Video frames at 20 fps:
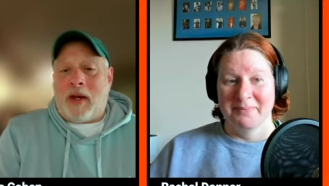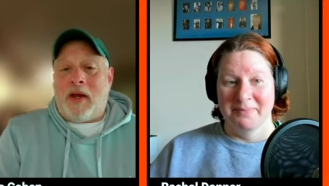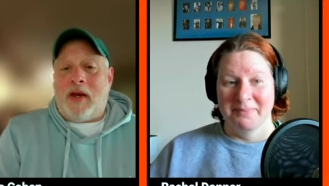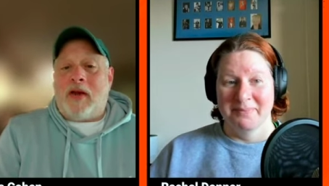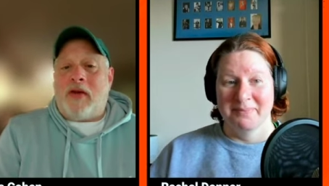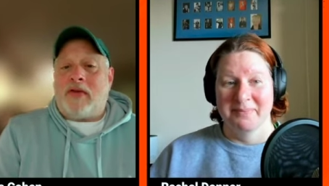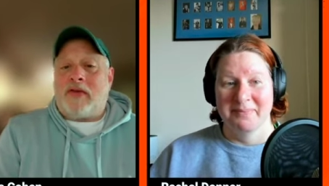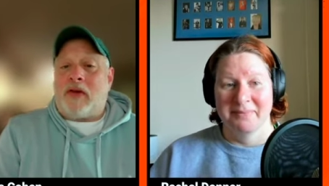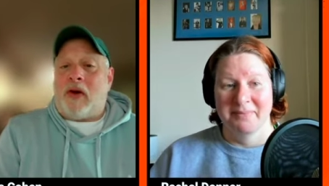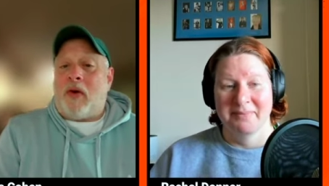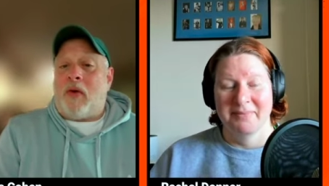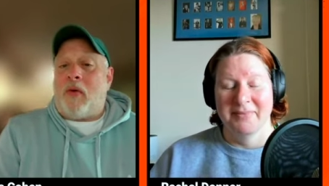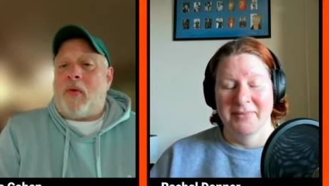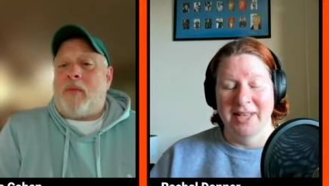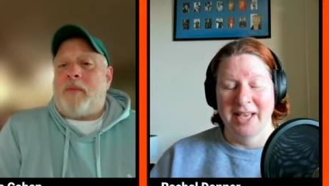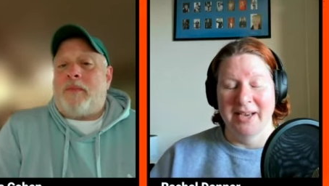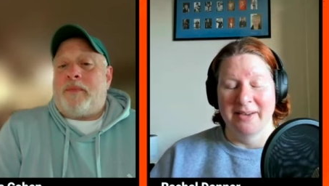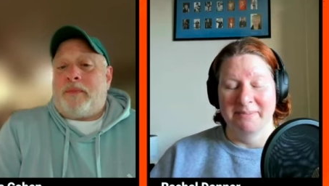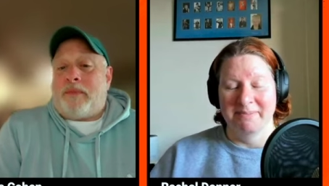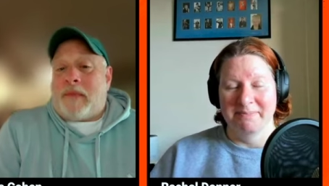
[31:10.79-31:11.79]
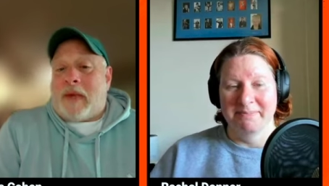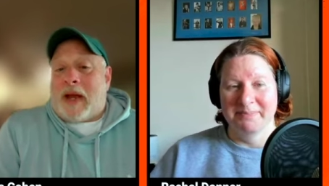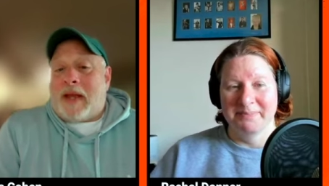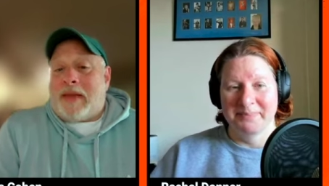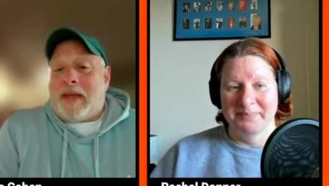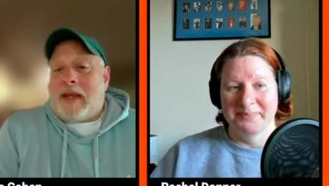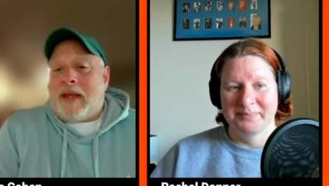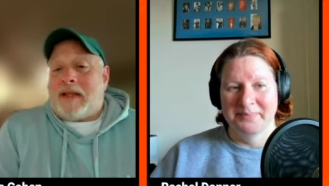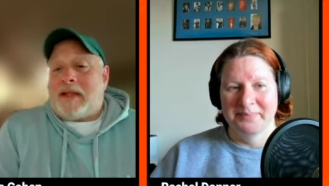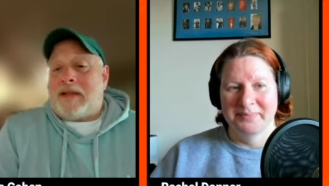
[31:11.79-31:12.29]
Speaker 1: So yeah, I
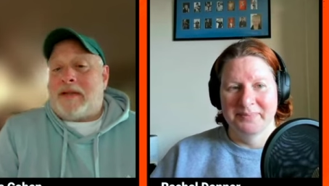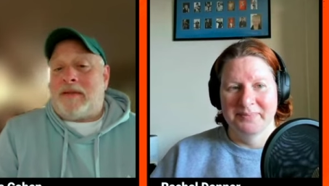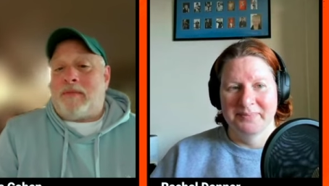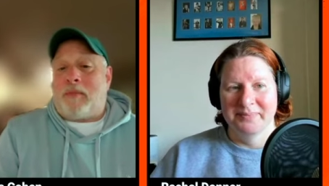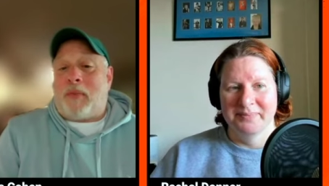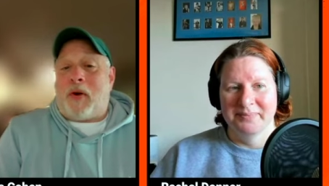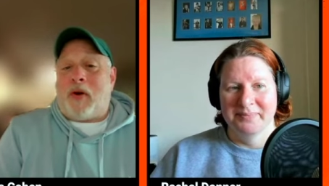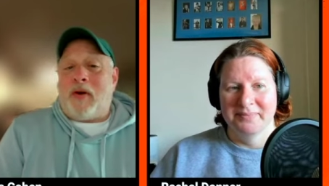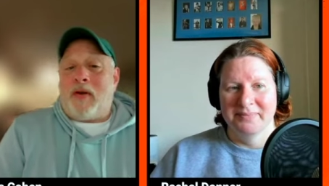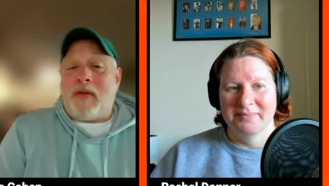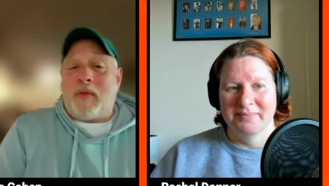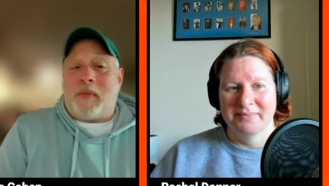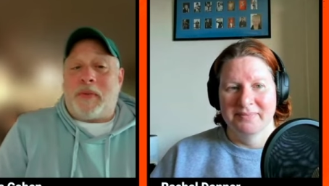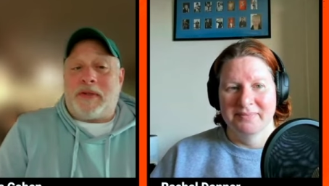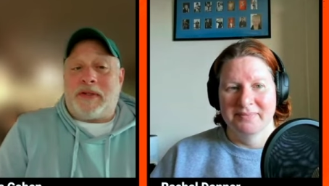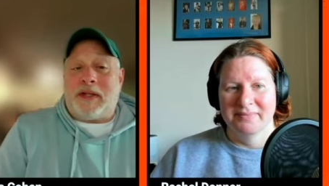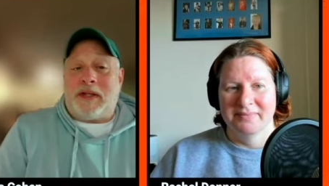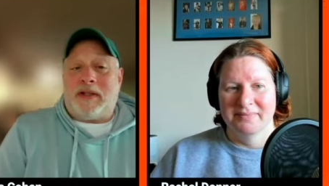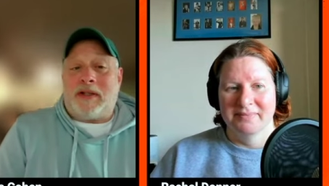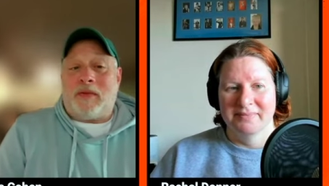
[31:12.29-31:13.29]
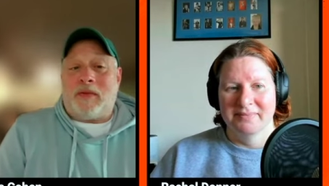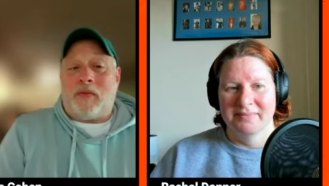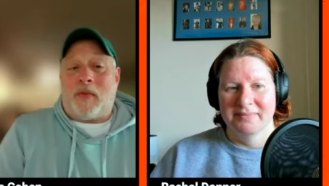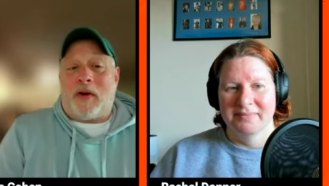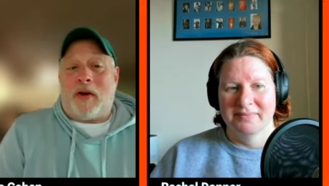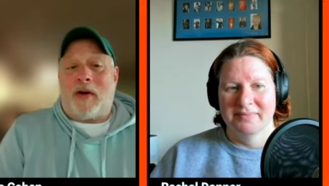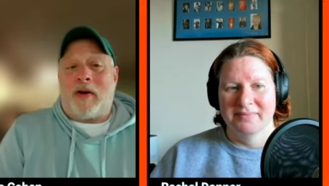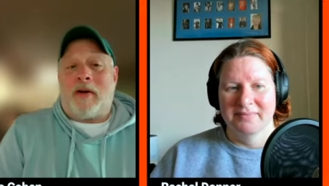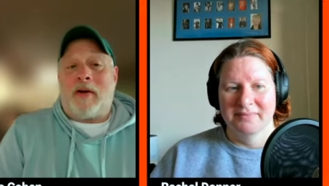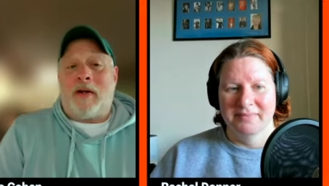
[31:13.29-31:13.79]
think it's part of the position
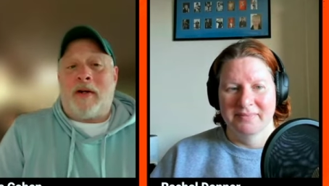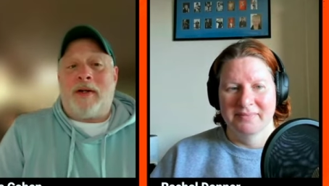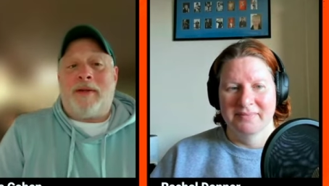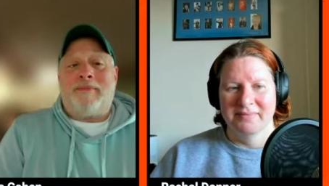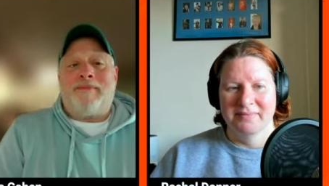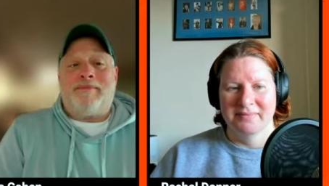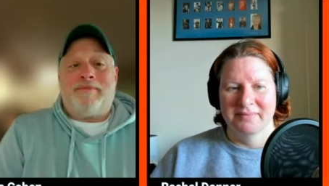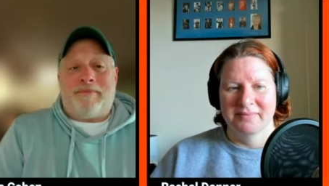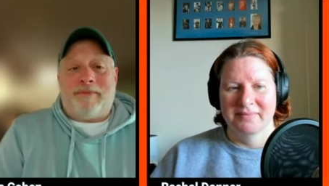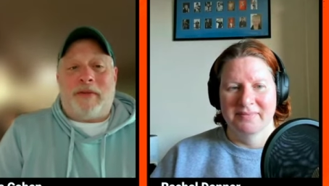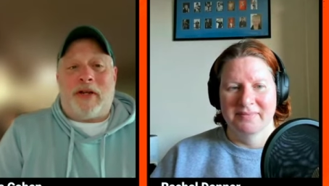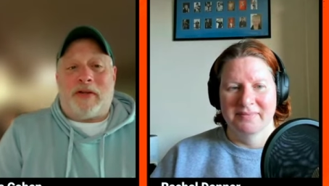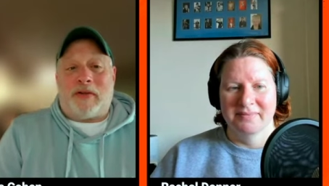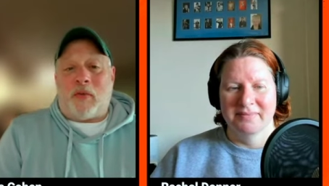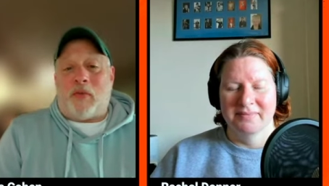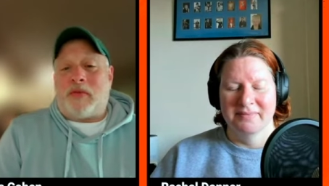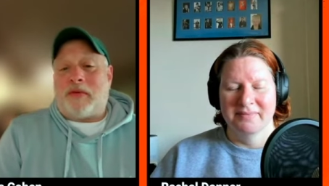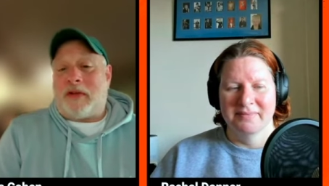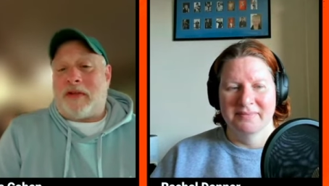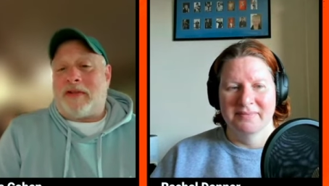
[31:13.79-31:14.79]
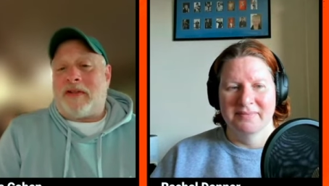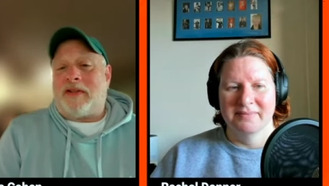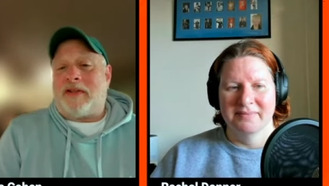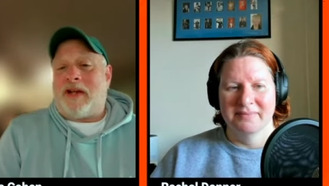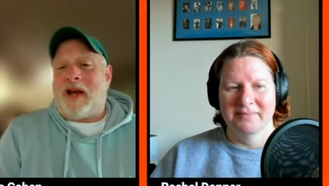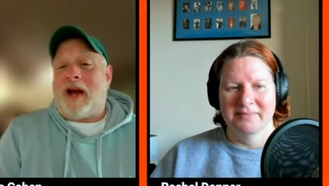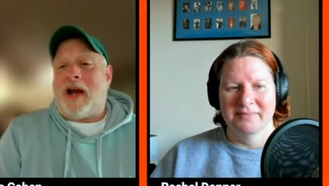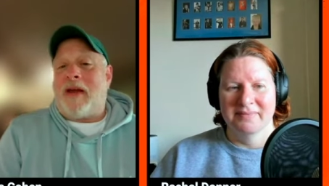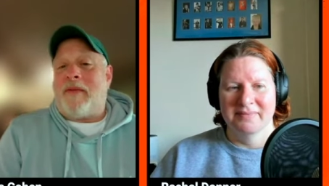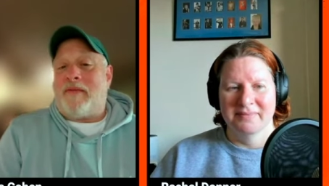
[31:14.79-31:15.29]
where there's a there's a
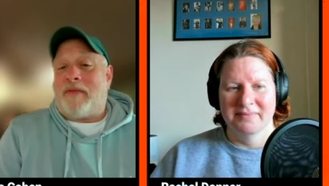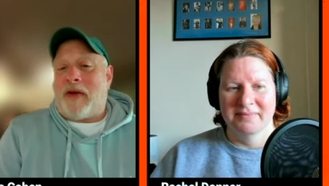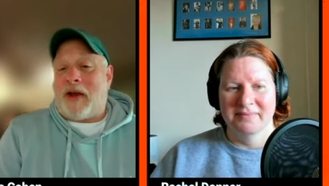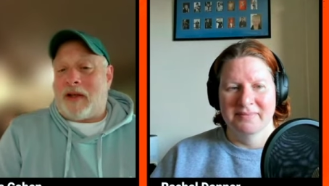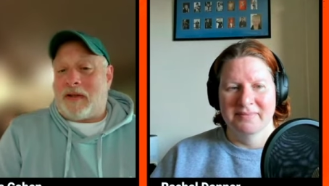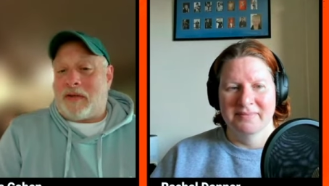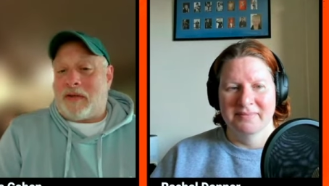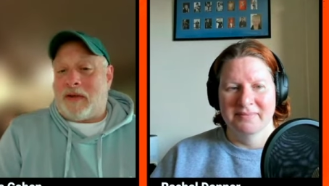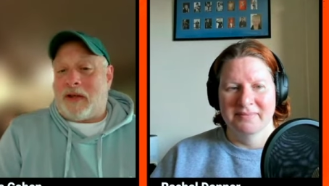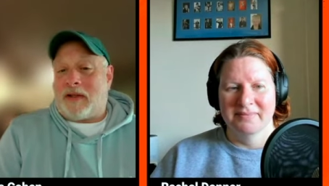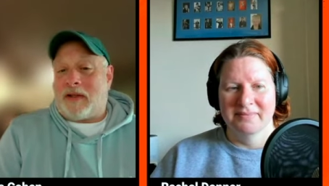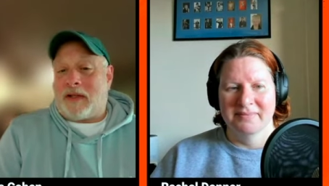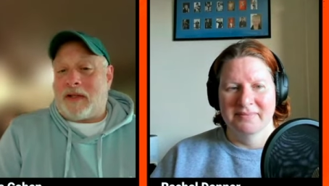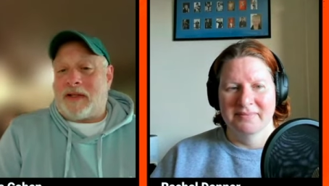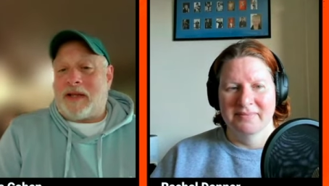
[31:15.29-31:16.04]
time factor that these